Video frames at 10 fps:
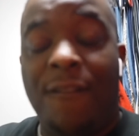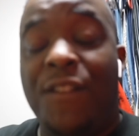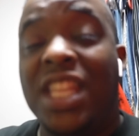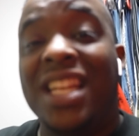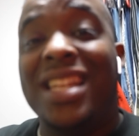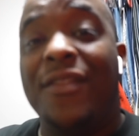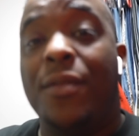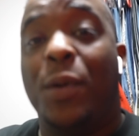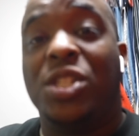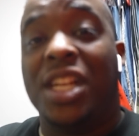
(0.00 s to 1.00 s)

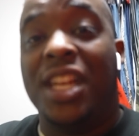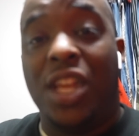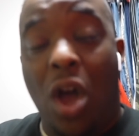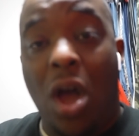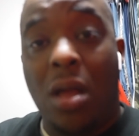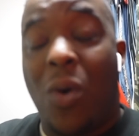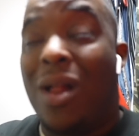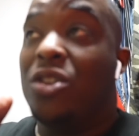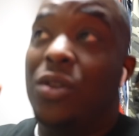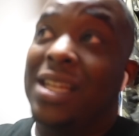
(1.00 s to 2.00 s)
57% of y'all, well, I
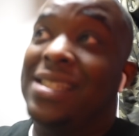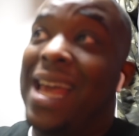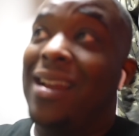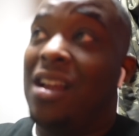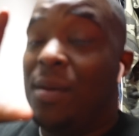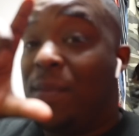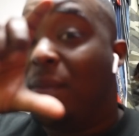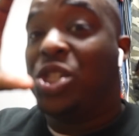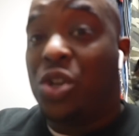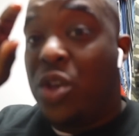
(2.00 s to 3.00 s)
don't know the exact number, but I'm
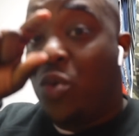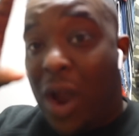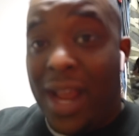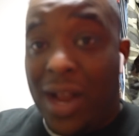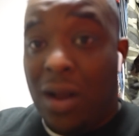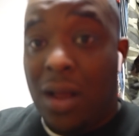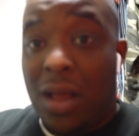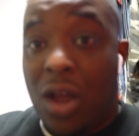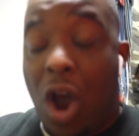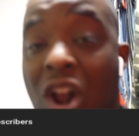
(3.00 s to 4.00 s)
gonna show you right here,
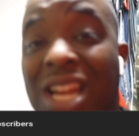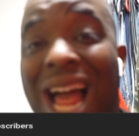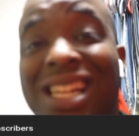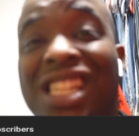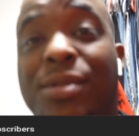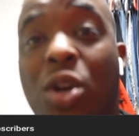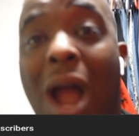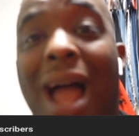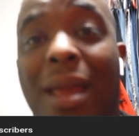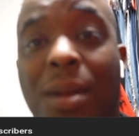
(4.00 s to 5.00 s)
are not
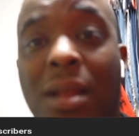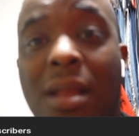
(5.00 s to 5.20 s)
subscribed.